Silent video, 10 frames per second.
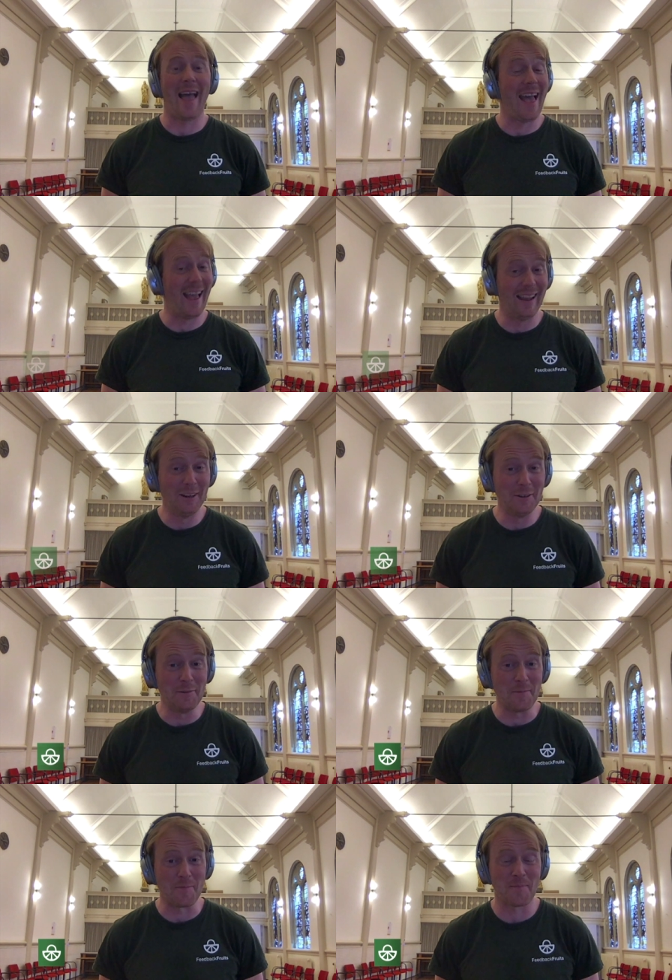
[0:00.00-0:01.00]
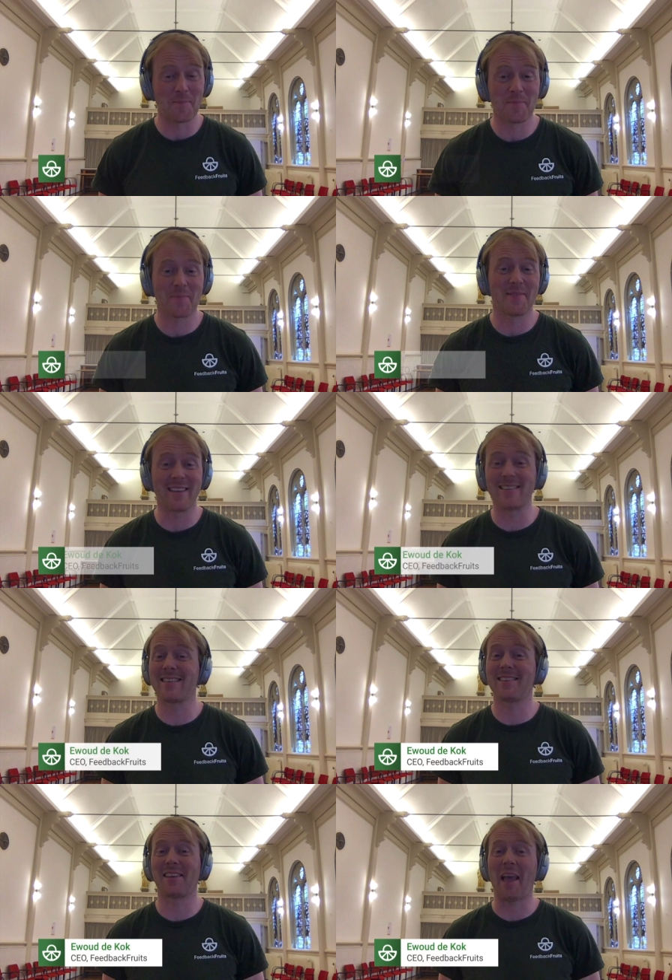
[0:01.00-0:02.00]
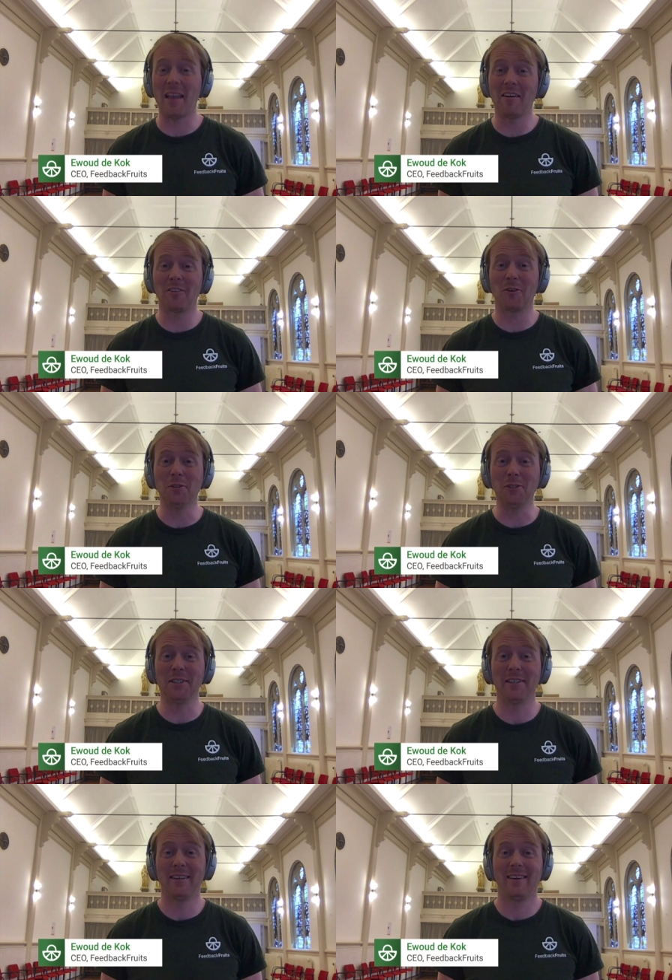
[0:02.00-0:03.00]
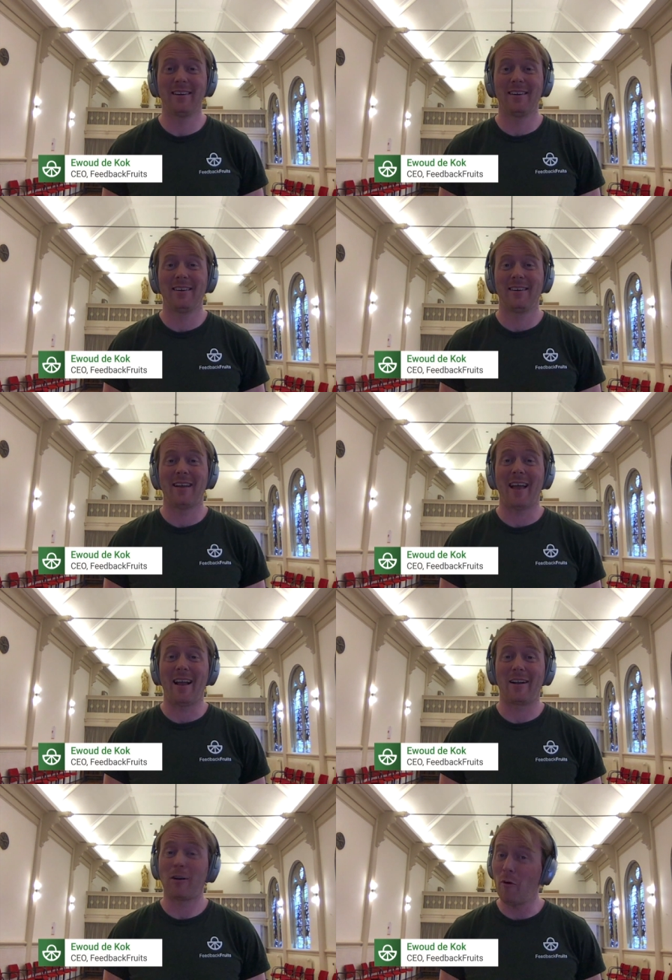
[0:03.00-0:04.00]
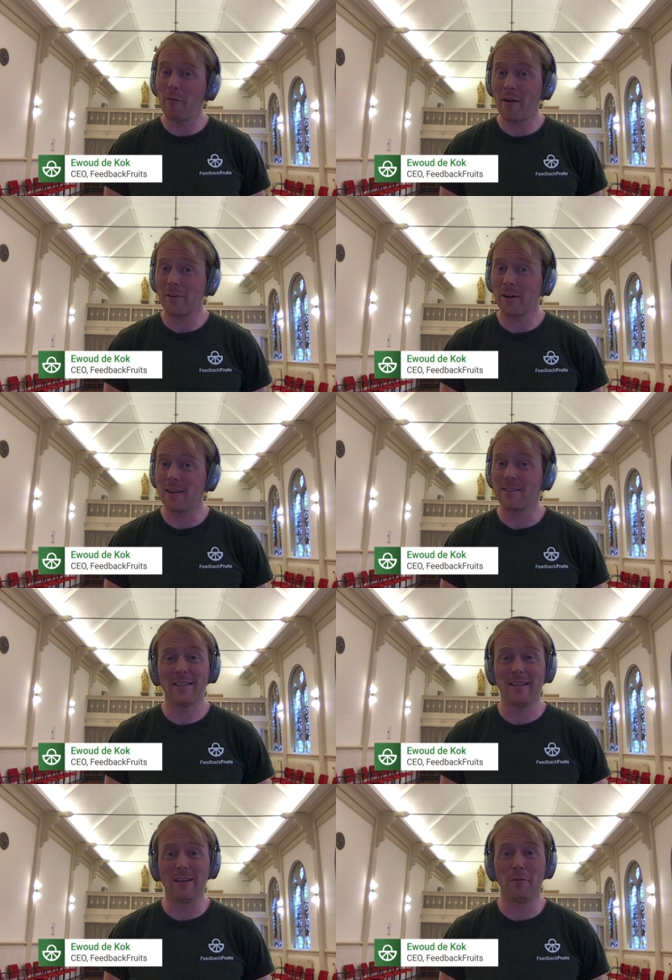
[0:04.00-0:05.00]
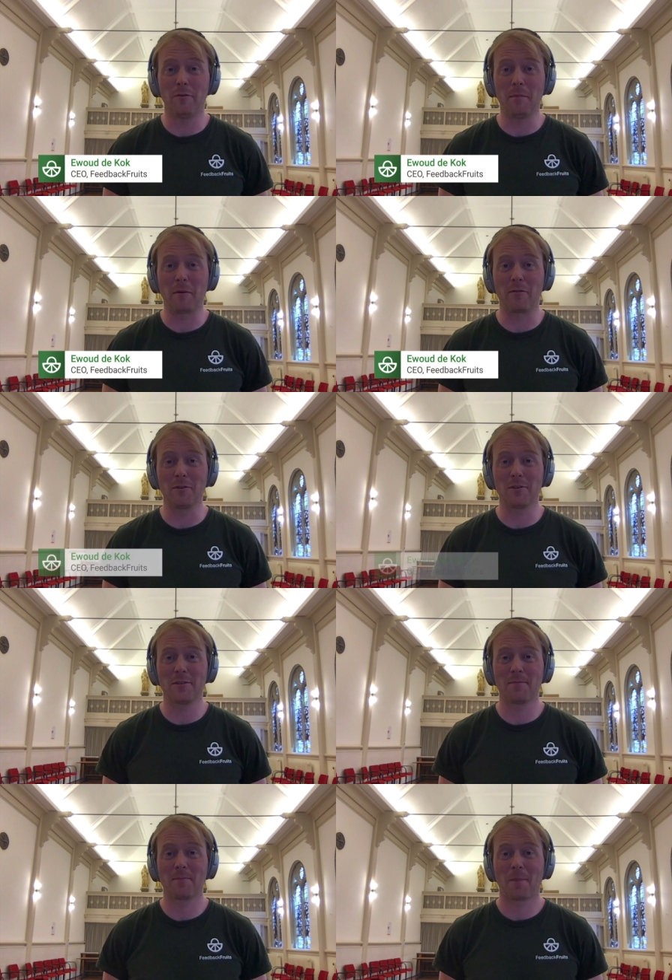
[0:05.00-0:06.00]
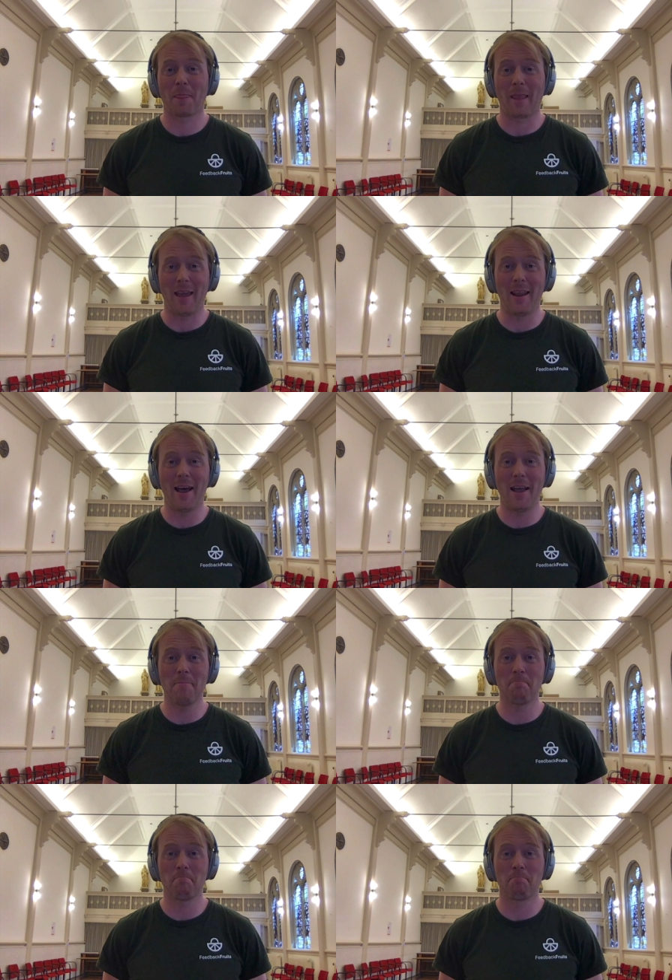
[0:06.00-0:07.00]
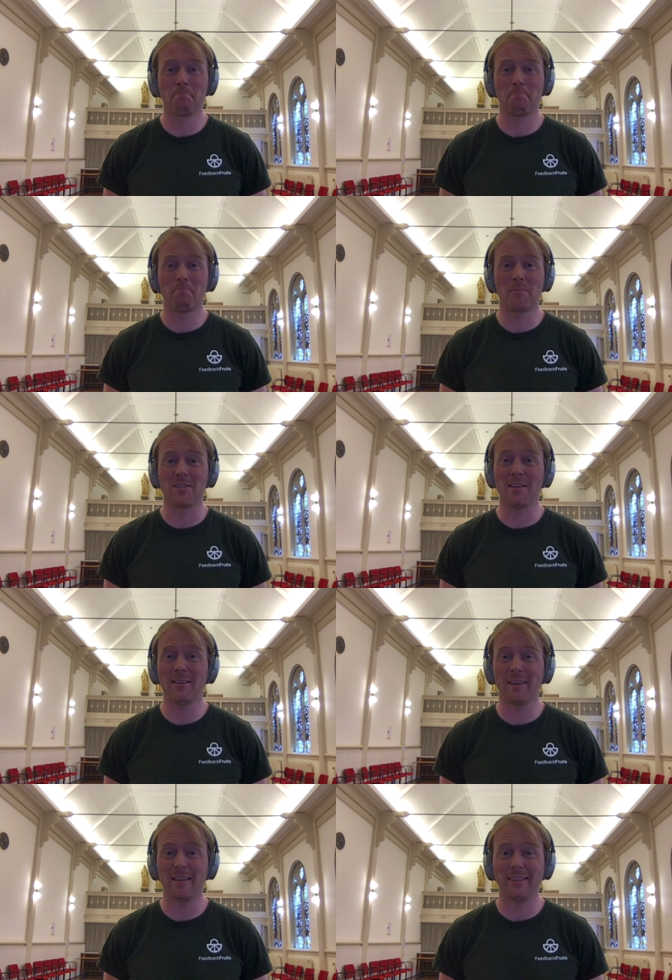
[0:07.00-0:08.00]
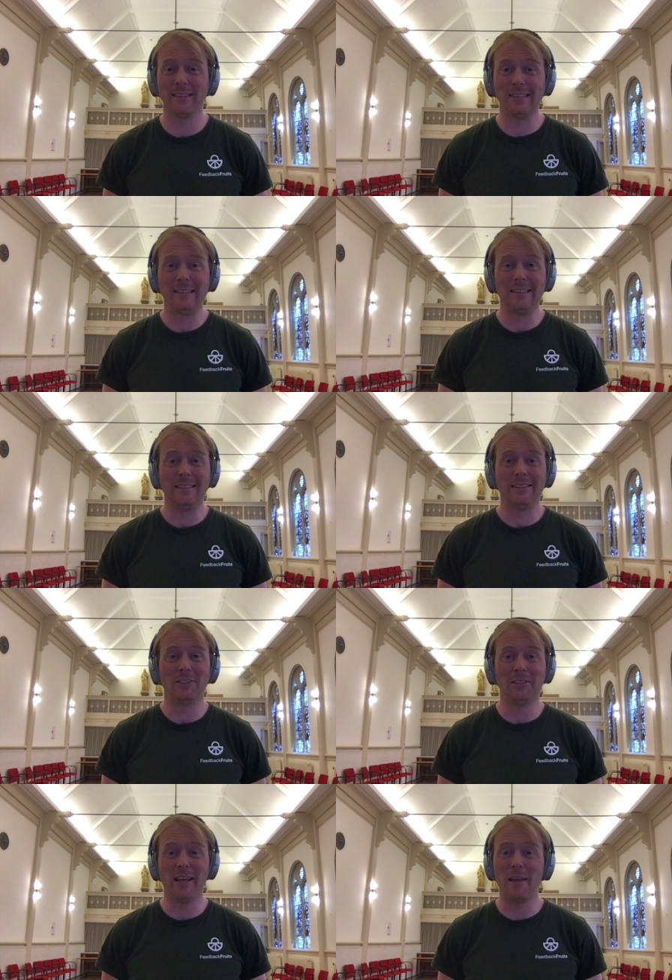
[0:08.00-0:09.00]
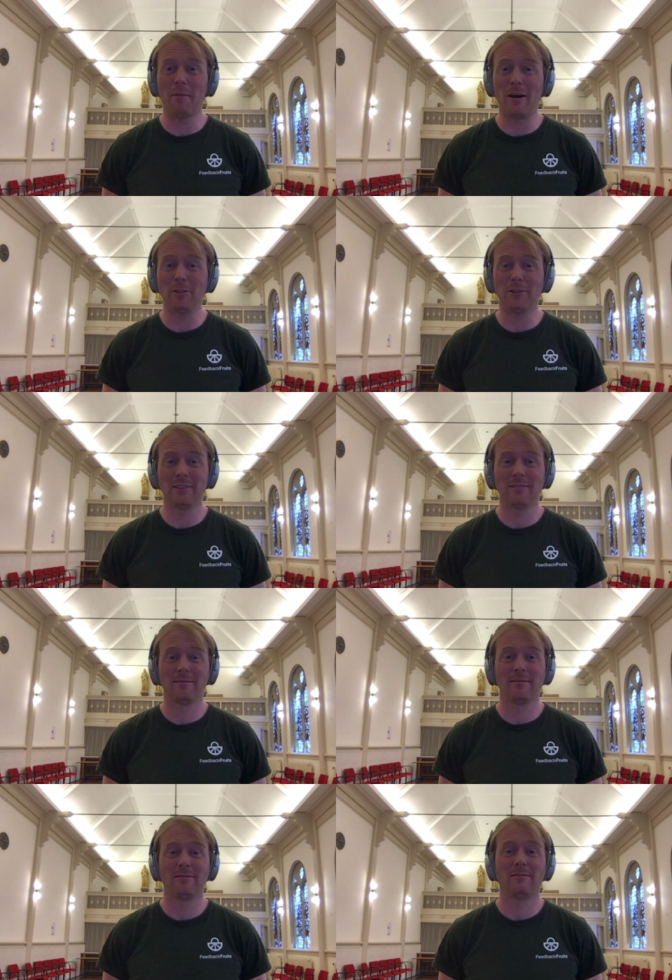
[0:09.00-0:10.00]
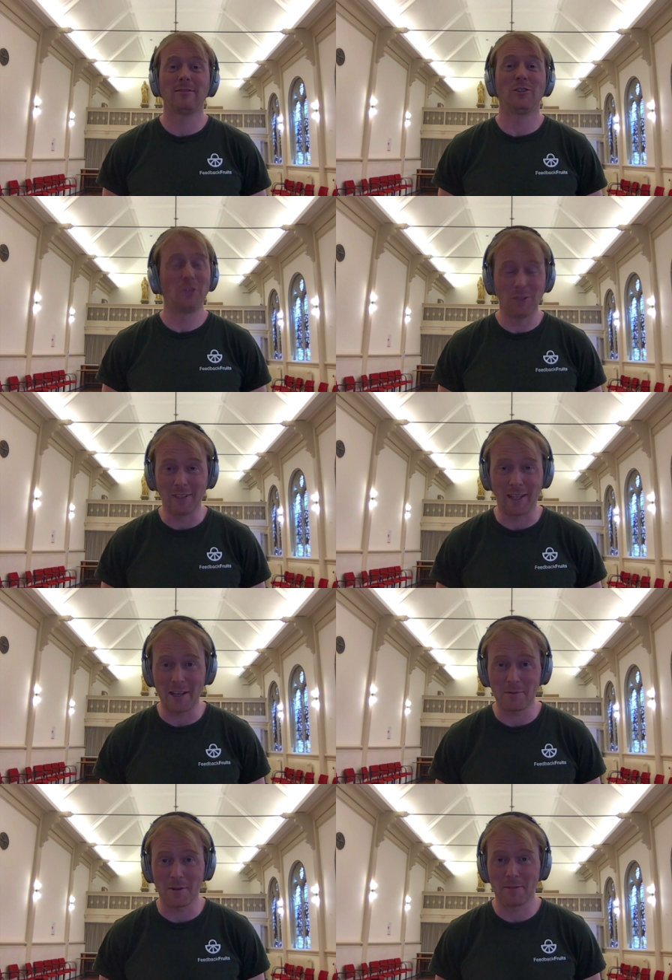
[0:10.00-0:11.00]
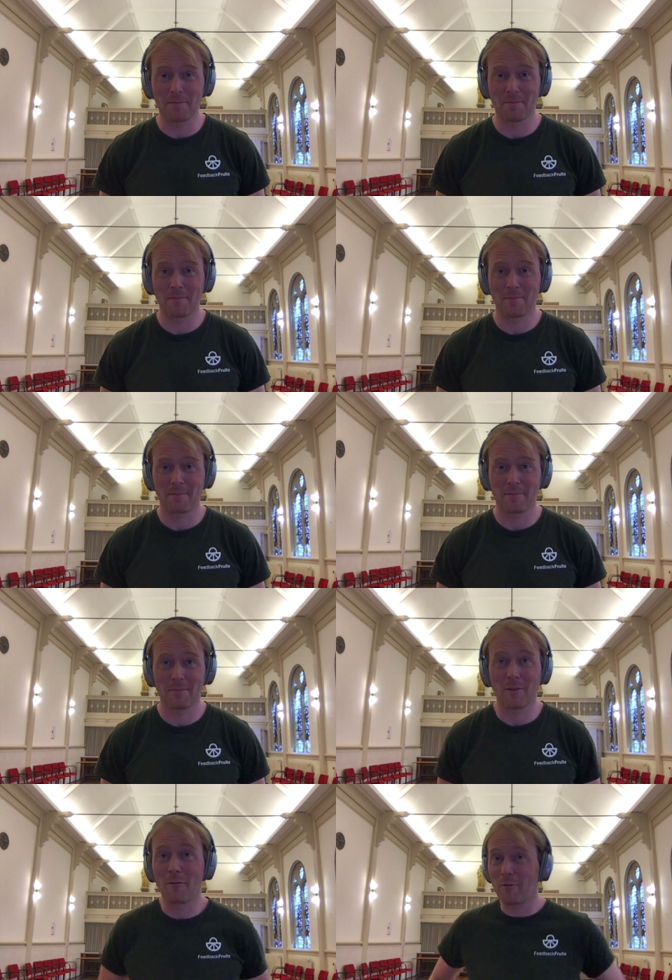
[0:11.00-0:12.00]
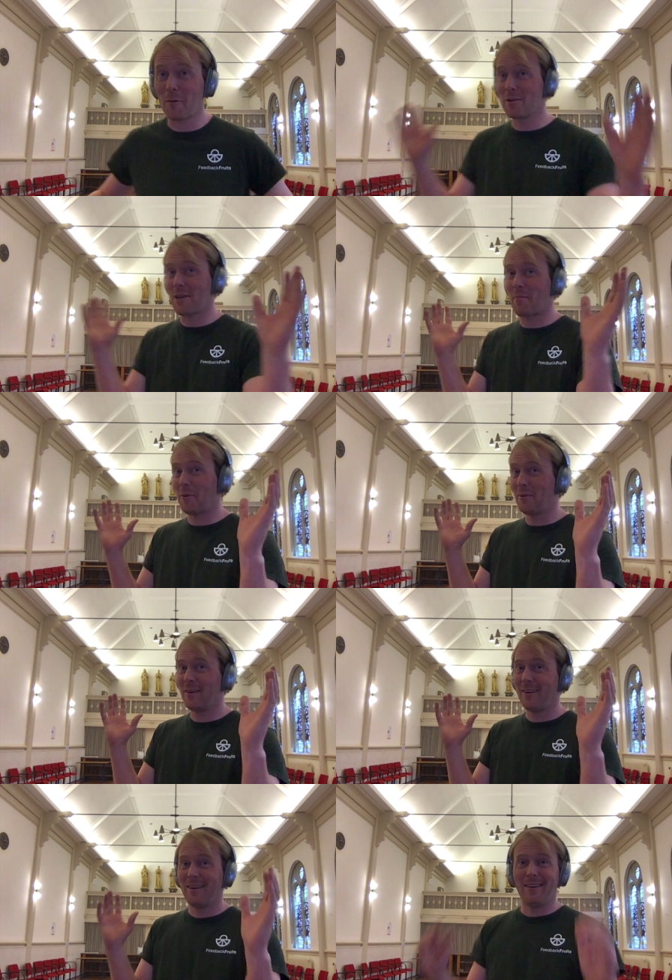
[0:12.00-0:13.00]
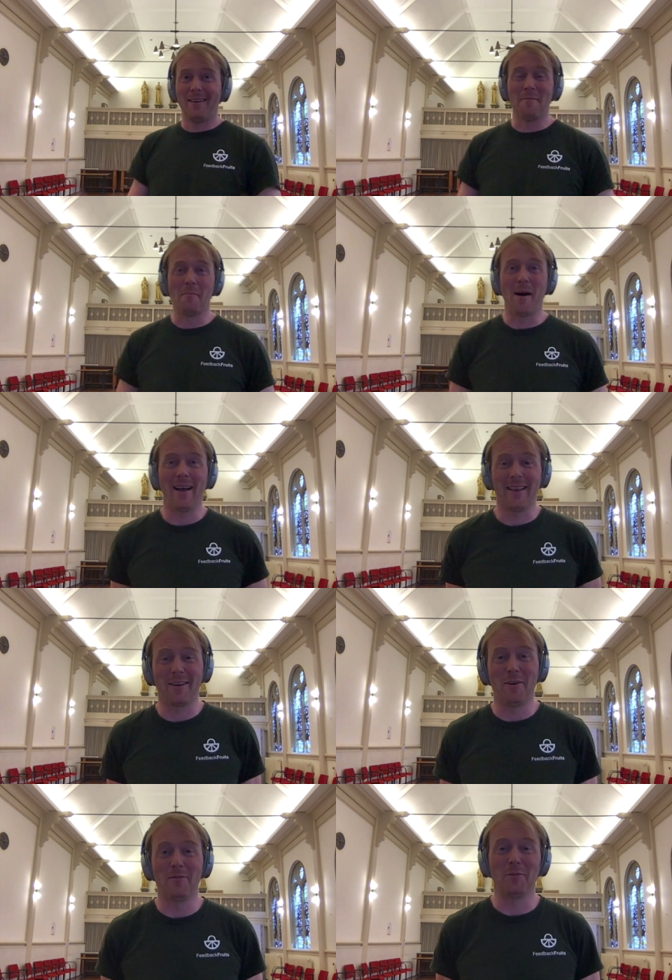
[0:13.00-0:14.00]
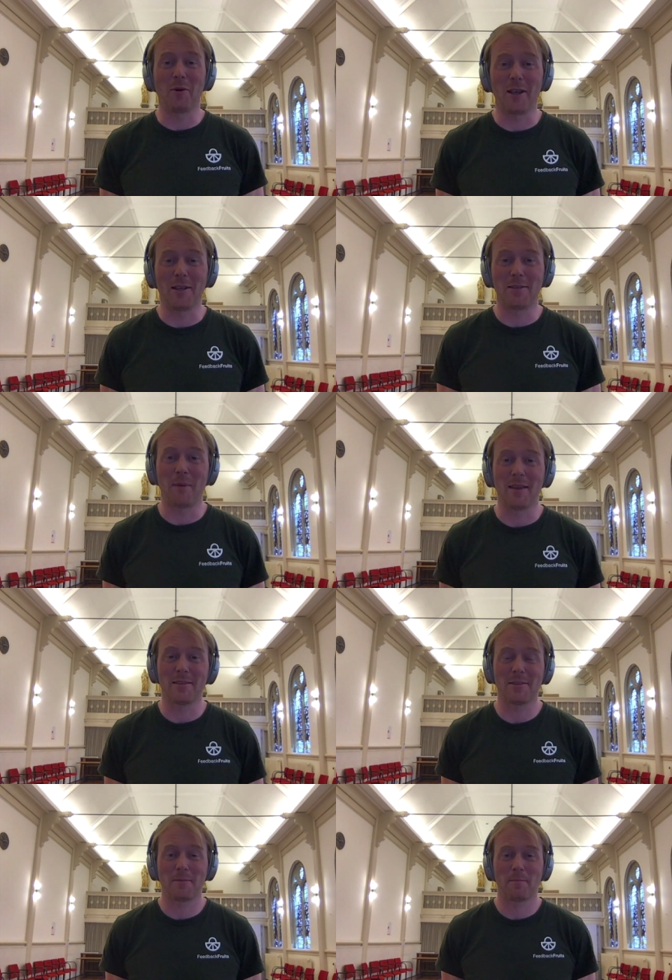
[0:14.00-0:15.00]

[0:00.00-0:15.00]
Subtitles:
Hello, this is Ewout de Kok, co-founder and CEO of Feedback Fruits, and I am presenting today about student engagement from a chapel, my COVID working space.